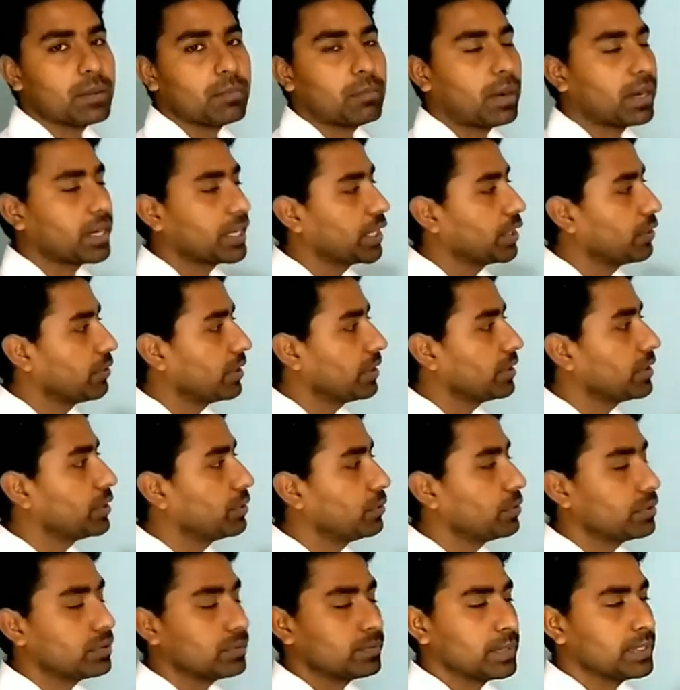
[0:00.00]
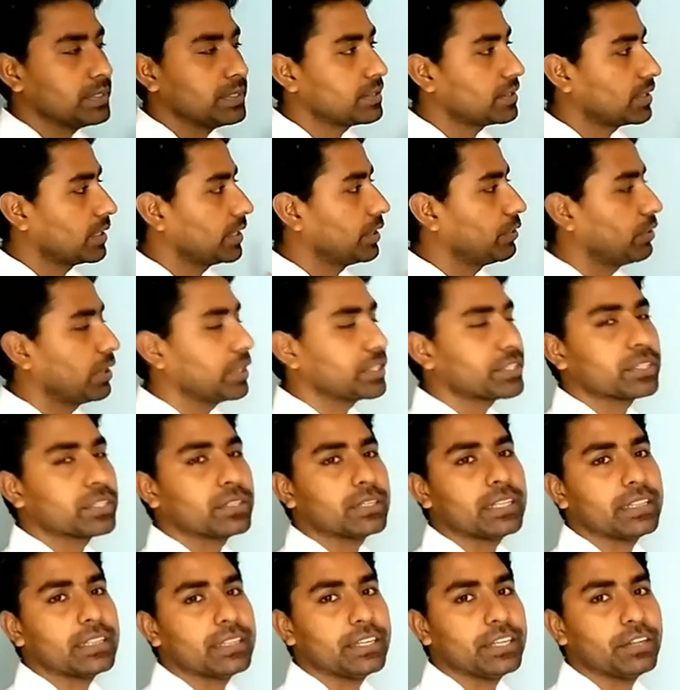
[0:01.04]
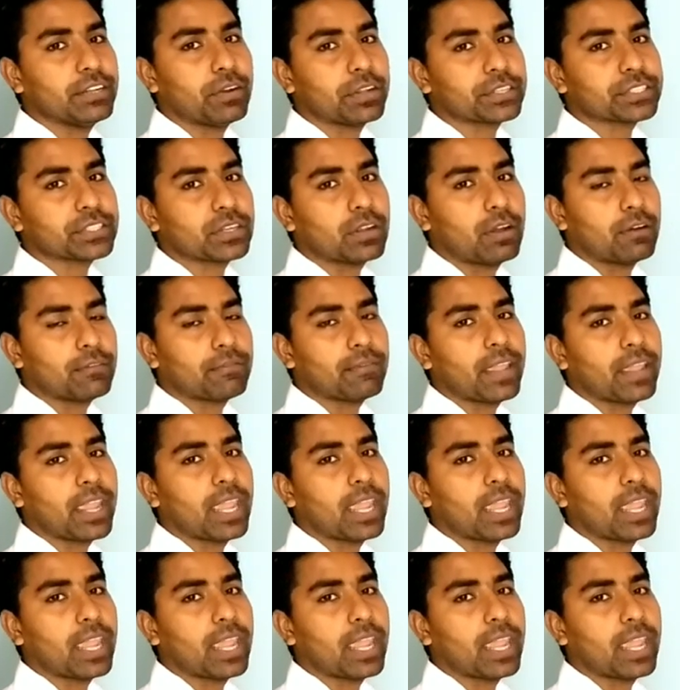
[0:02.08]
But duration in the duration of